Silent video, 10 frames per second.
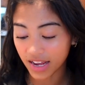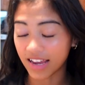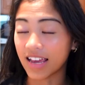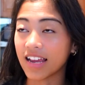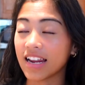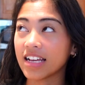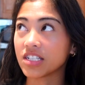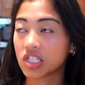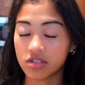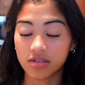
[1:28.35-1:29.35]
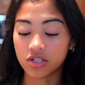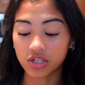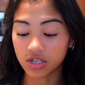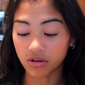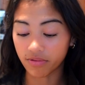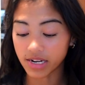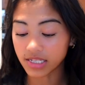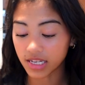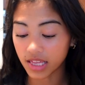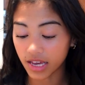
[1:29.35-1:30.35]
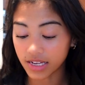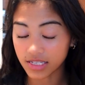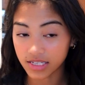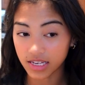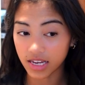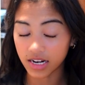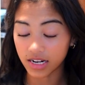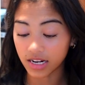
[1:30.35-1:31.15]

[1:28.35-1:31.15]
and it's just crazy that it's in